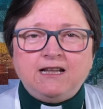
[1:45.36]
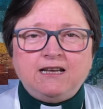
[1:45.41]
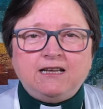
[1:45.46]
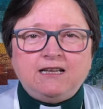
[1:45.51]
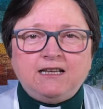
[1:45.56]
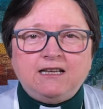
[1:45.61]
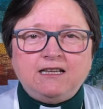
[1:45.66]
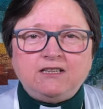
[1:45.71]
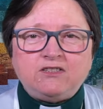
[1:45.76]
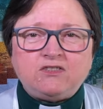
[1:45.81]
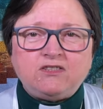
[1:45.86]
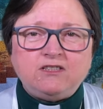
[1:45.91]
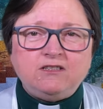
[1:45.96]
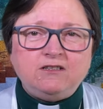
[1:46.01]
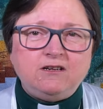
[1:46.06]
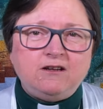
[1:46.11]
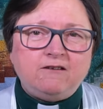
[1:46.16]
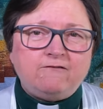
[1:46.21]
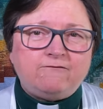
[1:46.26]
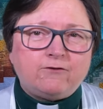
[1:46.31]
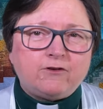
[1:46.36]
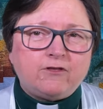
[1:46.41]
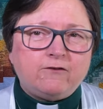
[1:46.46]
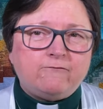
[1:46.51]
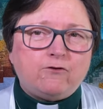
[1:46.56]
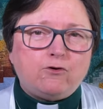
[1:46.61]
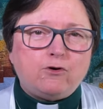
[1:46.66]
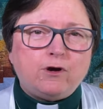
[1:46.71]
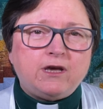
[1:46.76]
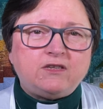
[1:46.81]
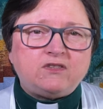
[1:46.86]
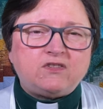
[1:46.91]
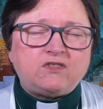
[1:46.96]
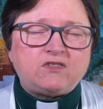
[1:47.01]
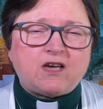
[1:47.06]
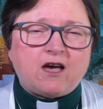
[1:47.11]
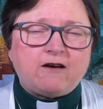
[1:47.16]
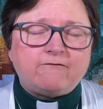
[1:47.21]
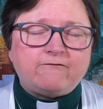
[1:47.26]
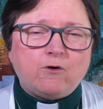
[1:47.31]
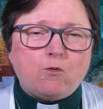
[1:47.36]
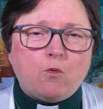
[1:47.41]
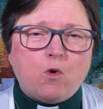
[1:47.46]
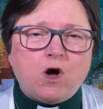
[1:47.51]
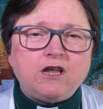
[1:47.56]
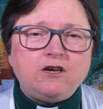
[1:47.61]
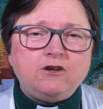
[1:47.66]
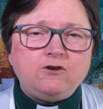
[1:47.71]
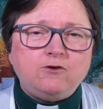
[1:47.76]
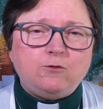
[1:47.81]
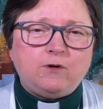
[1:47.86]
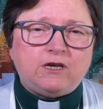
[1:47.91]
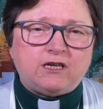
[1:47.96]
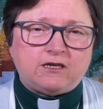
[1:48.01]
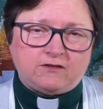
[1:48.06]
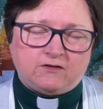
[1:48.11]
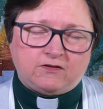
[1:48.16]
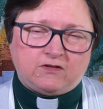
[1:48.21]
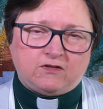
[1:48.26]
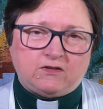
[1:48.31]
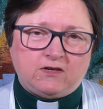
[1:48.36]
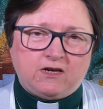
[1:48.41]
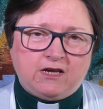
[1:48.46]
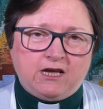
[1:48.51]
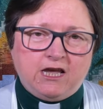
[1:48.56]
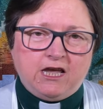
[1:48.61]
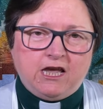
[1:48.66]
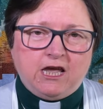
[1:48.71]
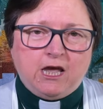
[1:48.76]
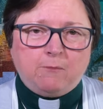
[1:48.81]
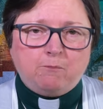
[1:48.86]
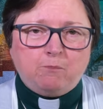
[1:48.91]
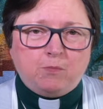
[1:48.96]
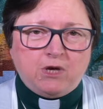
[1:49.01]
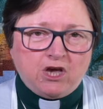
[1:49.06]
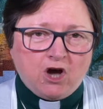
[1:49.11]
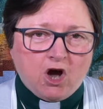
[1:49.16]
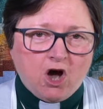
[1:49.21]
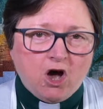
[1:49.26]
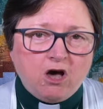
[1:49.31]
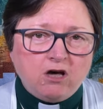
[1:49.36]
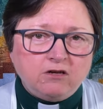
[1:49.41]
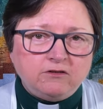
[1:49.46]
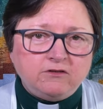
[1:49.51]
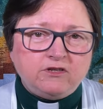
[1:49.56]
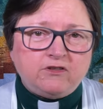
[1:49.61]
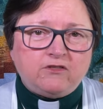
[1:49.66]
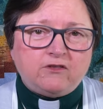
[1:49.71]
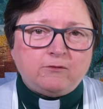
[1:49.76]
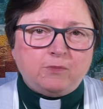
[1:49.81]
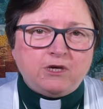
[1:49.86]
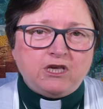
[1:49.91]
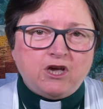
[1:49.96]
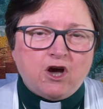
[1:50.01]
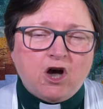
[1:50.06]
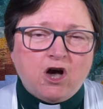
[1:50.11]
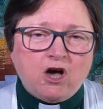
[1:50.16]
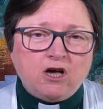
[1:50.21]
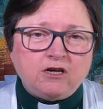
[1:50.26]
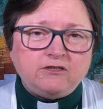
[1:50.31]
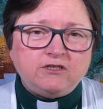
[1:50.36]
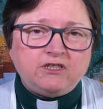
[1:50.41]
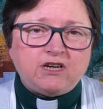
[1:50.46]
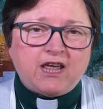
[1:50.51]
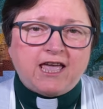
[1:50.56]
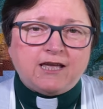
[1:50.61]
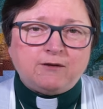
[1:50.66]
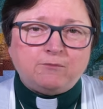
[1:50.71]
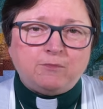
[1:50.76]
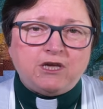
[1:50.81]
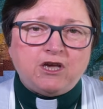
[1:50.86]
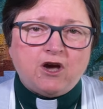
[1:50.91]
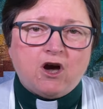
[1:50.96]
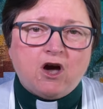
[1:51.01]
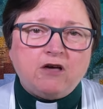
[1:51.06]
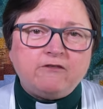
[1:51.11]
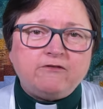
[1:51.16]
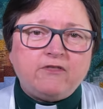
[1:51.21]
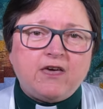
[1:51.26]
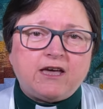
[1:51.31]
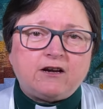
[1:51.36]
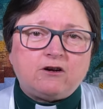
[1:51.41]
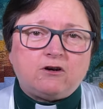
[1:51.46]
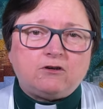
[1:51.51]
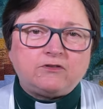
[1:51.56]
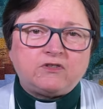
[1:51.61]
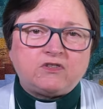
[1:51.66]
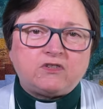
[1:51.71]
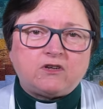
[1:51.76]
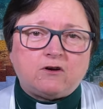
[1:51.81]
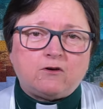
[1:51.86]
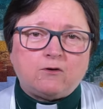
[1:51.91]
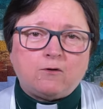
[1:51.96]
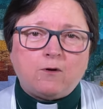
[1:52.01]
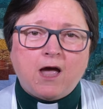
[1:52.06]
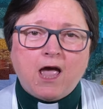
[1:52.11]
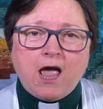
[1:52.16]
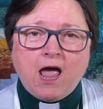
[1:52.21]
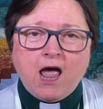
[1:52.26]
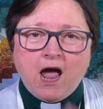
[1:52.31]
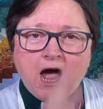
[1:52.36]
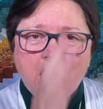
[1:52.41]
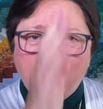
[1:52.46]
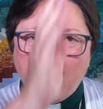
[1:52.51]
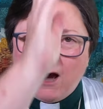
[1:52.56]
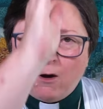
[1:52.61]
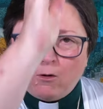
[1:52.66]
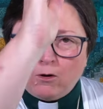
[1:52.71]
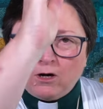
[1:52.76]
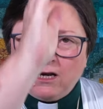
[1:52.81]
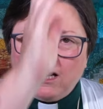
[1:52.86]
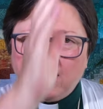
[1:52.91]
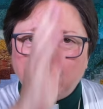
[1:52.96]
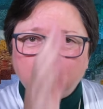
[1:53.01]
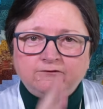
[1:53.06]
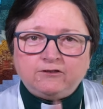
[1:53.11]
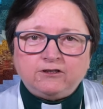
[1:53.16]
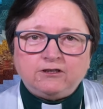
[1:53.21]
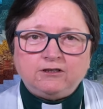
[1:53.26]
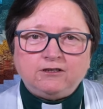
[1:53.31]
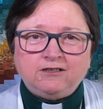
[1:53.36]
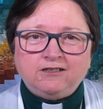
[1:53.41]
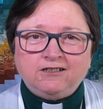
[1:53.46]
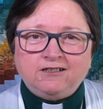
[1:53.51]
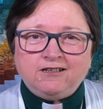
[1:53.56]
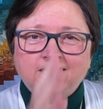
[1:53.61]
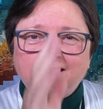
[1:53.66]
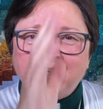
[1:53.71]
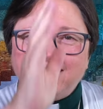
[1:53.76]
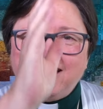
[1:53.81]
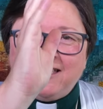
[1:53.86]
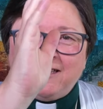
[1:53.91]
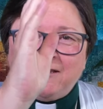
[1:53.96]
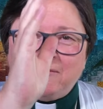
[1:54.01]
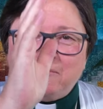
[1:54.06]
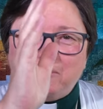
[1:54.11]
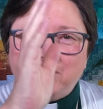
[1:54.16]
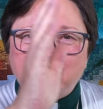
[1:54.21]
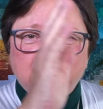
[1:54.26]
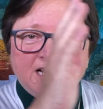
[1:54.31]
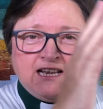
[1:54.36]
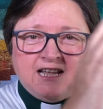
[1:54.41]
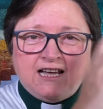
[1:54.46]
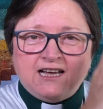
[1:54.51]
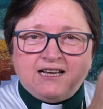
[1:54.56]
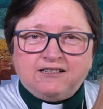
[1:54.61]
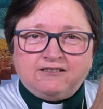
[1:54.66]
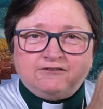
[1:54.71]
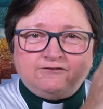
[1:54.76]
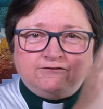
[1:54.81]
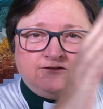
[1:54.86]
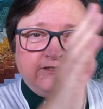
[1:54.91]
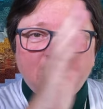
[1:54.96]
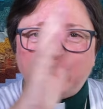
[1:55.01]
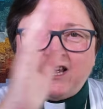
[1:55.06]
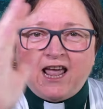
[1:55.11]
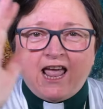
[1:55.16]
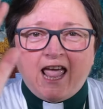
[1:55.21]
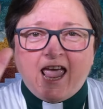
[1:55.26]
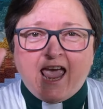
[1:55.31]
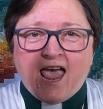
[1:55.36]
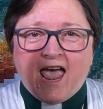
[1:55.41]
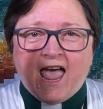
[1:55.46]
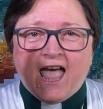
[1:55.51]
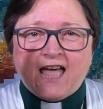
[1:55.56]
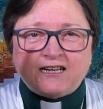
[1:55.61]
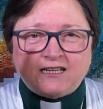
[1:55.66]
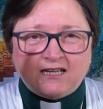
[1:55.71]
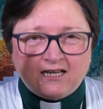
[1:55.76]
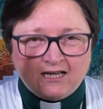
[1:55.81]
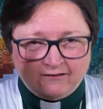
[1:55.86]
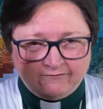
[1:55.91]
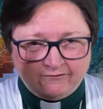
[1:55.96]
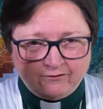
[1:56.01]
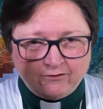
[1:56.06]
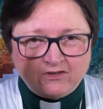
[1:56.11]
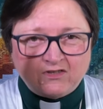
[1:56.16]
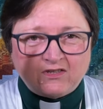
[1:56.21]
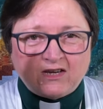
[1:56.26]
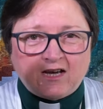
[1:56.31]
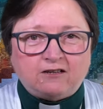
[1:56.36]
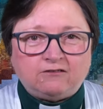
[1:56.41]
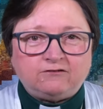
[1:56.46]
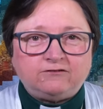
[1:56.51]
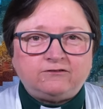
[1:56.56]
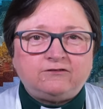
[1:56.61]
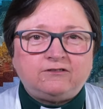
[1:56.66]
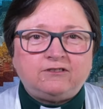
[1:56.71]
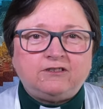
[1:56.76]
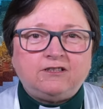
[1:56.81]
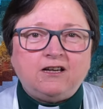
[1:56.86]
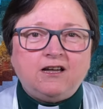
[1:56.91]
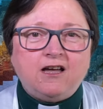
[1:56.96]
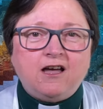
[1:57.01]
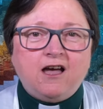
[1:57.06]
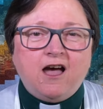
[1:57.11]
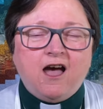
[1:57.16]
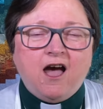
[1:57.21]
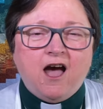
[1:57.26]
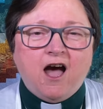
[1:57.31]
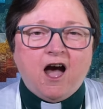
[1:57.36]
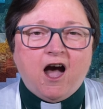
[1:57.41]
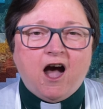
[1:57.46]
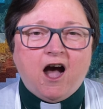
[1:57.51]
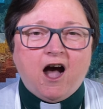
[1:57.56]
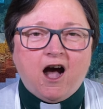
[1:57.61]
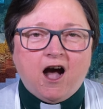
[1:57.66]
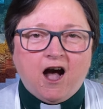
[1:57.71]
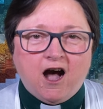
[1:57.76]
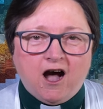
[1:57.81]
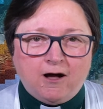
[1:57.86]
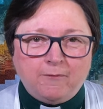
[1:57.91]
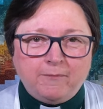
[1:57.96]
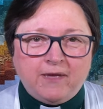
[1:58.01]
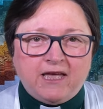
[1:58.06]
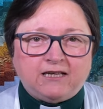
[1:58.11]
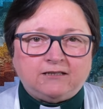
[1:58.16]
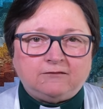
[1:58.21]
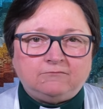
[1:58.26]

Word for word: Listen for the voice of the one who is, beyond the beyond and beyond that also, our lover, beloved, and love herself. Amen.